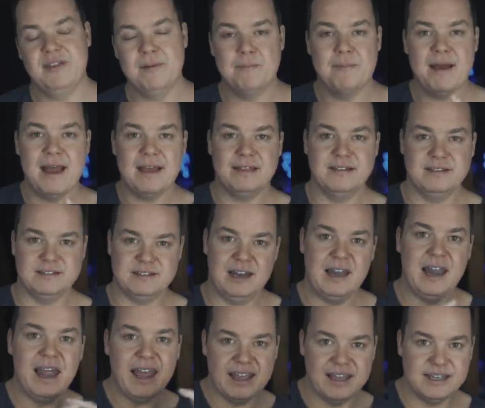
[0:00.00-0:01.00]
the methods are
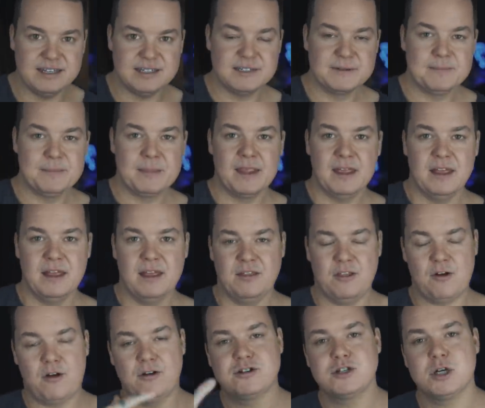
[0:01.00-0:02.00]
layered
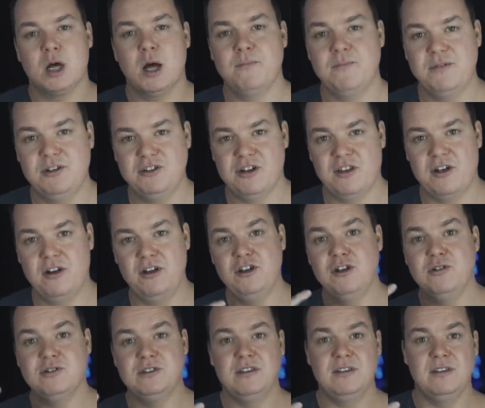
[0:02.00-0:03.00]
they're on top of each other and
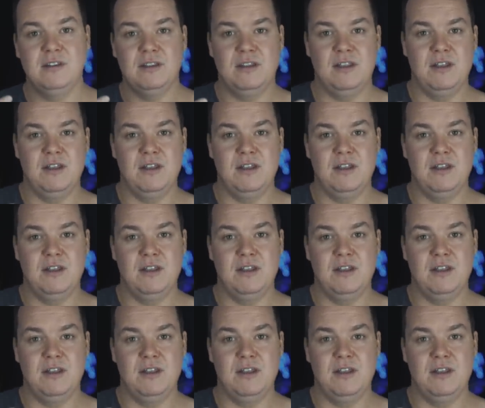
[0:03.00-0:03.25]
using